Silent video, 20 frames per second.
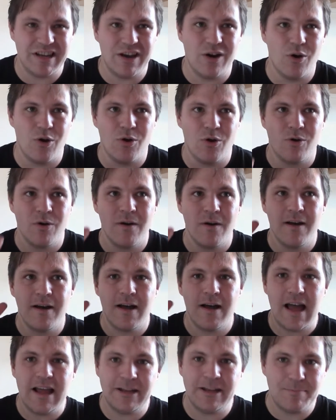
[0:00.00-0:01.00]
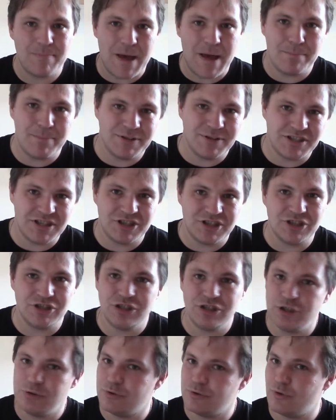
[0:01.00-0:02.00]
or in a better position
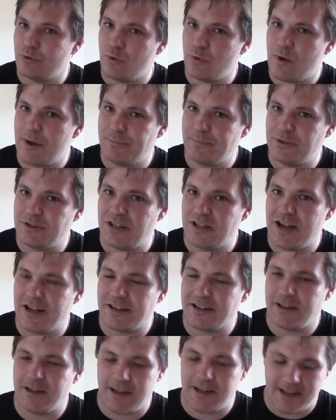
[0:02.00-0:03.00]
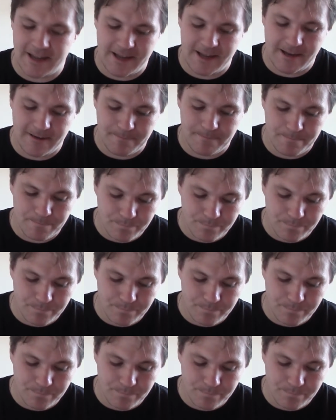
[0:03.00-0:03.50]
to use the other weapon like a